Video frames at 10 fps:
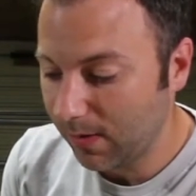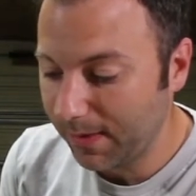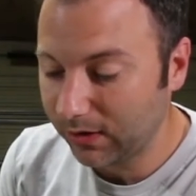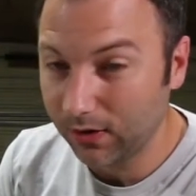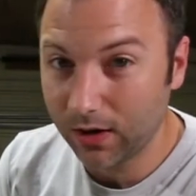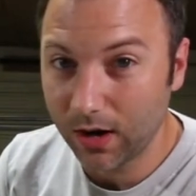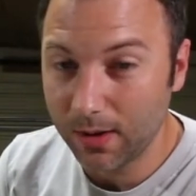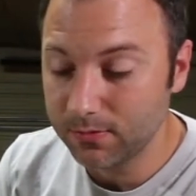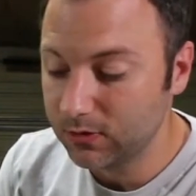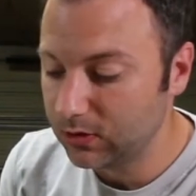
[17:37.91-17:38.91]
MakerGear
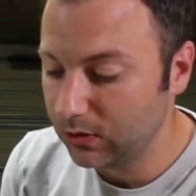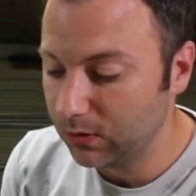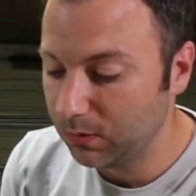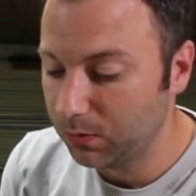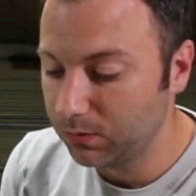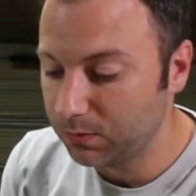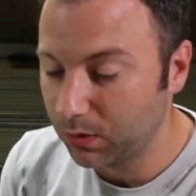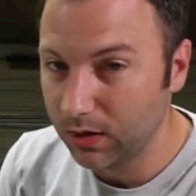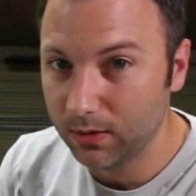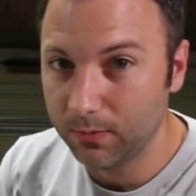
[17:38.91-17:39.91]
M2
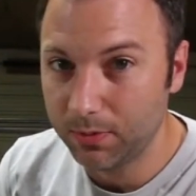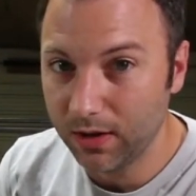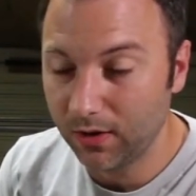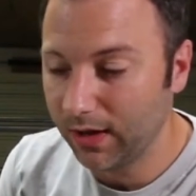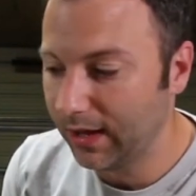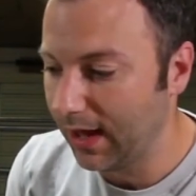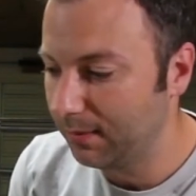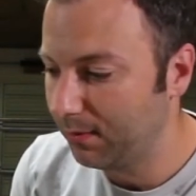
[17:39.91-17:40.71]
print PLA at.